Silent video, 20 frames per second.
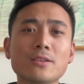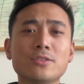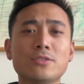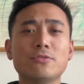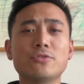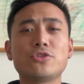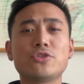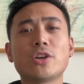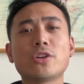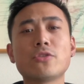
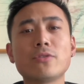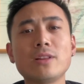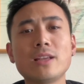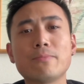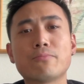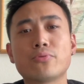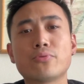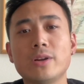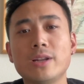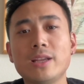So it's
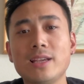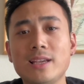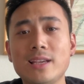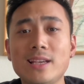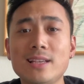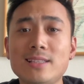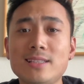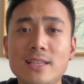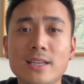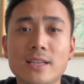generally pretty
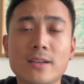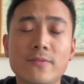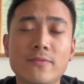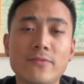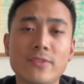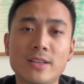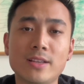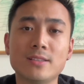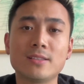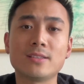easy to
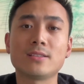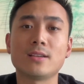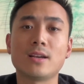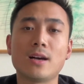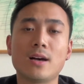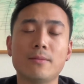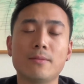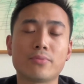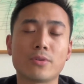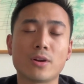convince
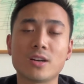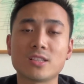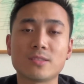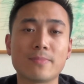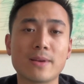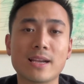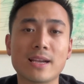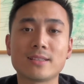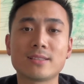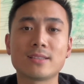uh,
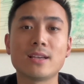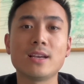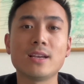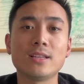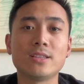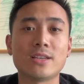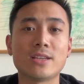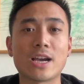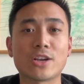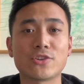prospects
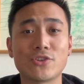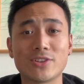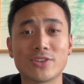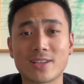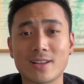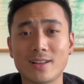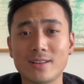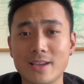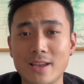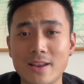to actually
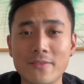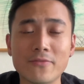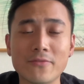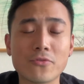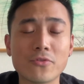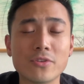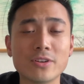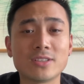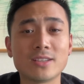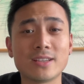sell the
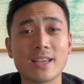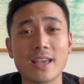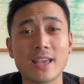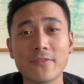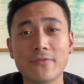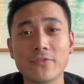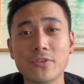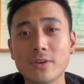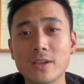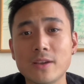invoice
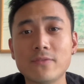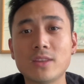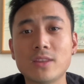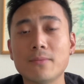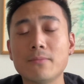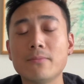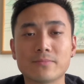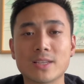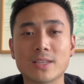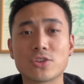if you give
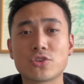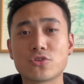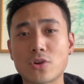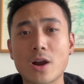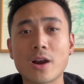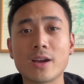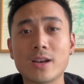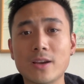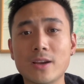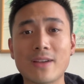them a
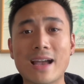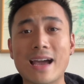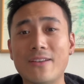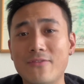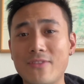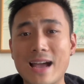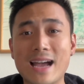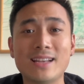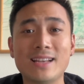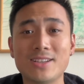strong enough
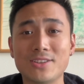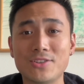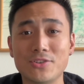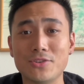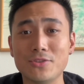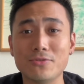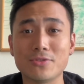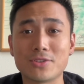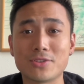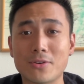advantage to
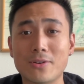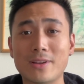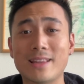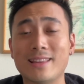do so.